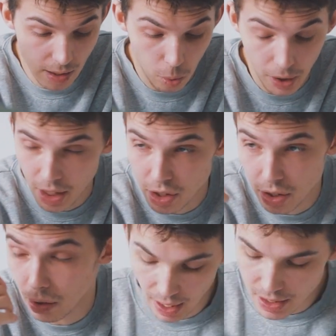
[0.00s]
is what I
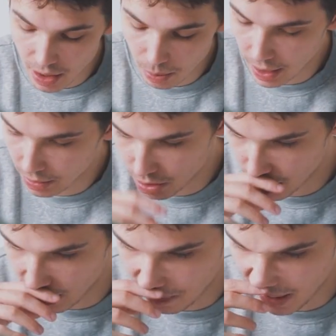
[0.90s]
do. I don't like to
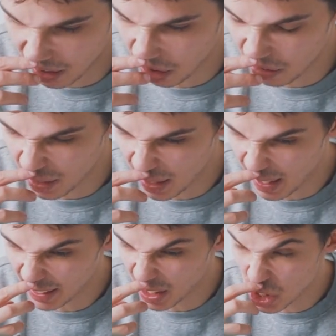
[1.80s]
drink my coffee
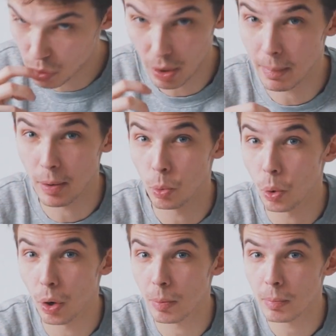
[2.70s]
like extremely
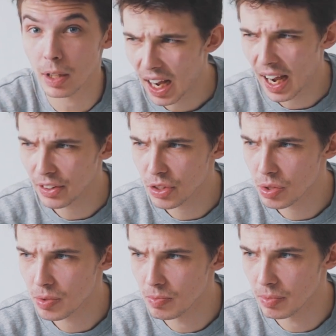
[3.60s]
warm. I
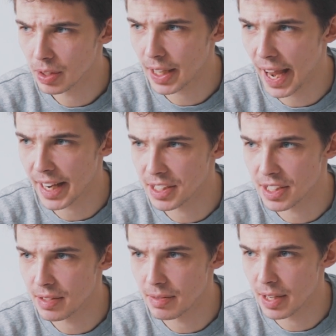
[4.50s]
just can't
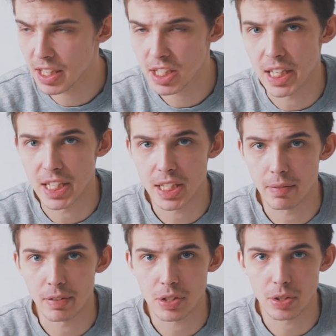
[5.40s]
taste it
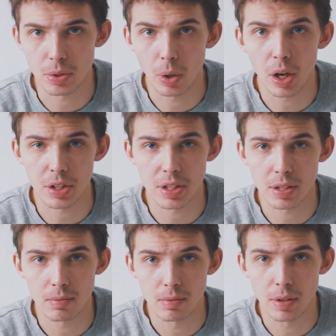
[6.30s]
if it's too hot.
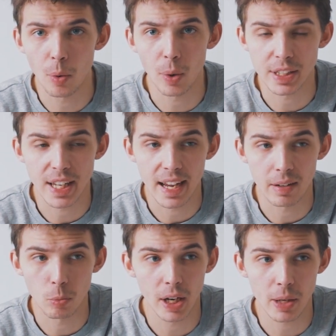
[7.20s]
No one
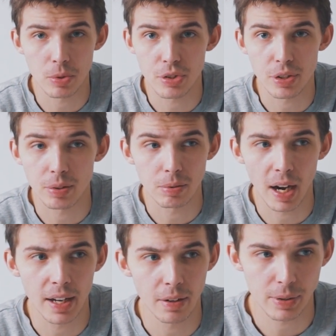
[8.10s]
can. Why would you?
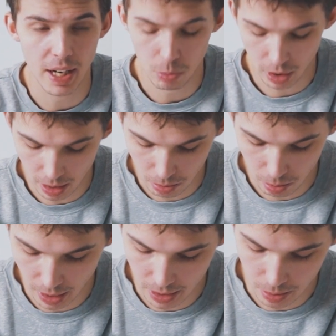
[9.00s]
I don't get
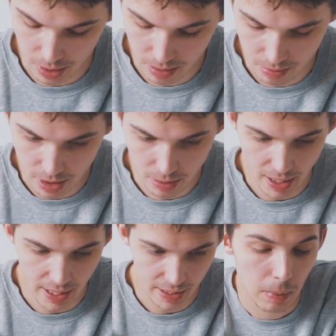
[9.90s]
why you would do
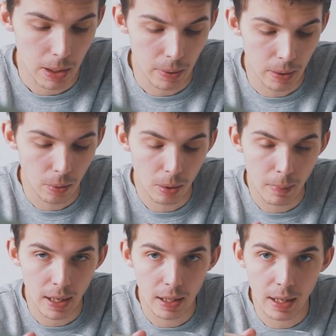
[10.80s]
that. By the way, all of
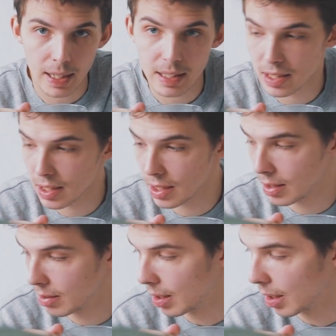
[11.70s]
my lights,
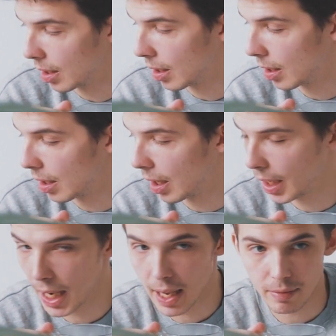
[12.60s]
I
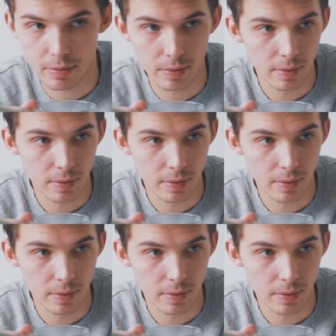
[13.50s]
have